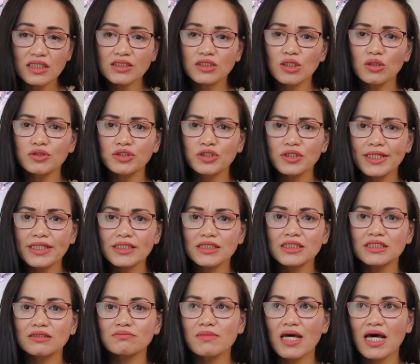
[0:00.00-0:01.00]
So you
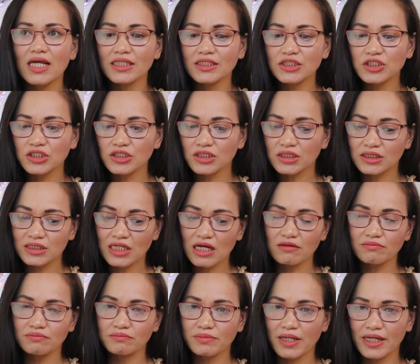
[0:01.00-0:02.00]
can smell it
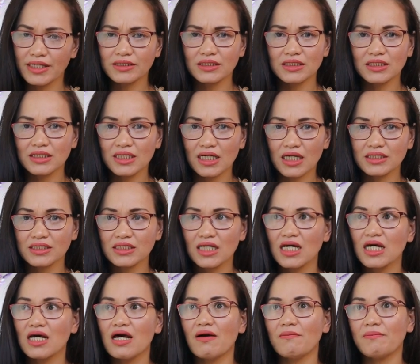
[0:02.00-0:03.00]
yourself by decant,
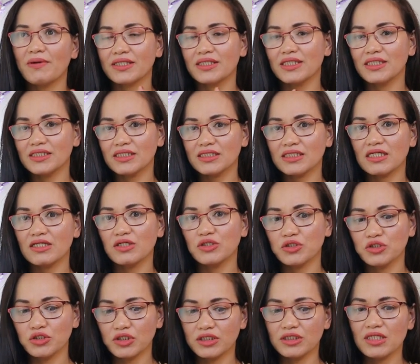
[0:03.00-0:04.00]
but this is a
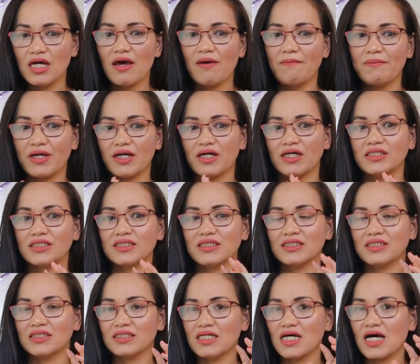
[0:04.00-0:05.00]
good
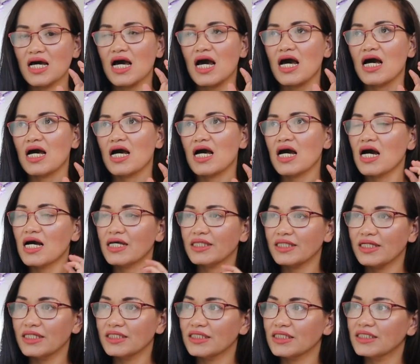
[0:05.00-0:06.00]
because
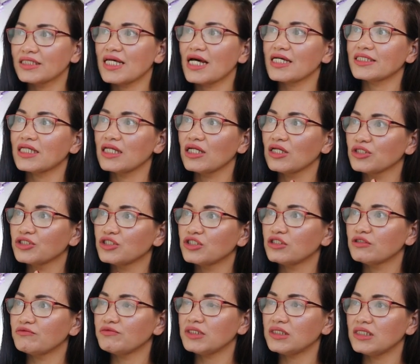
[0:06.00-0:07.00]
this is has a
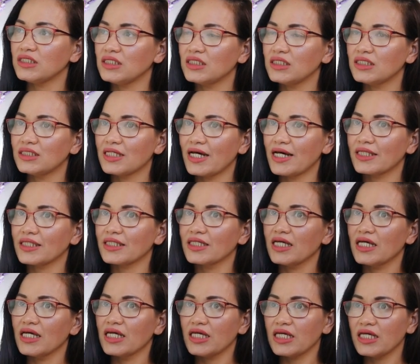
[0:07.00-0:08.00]
longevity that
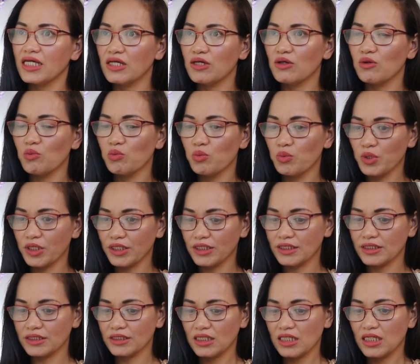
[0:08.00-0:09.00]
it
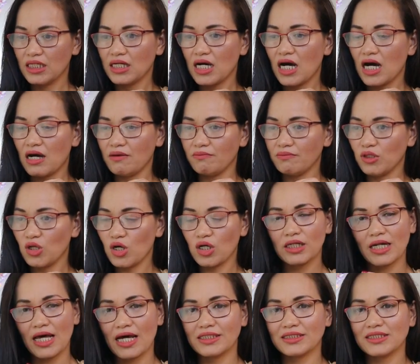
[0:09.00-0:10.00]
will um,
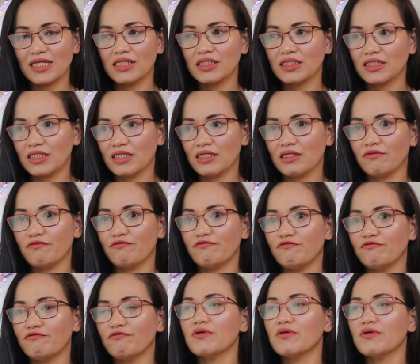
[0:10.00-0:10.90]
long last until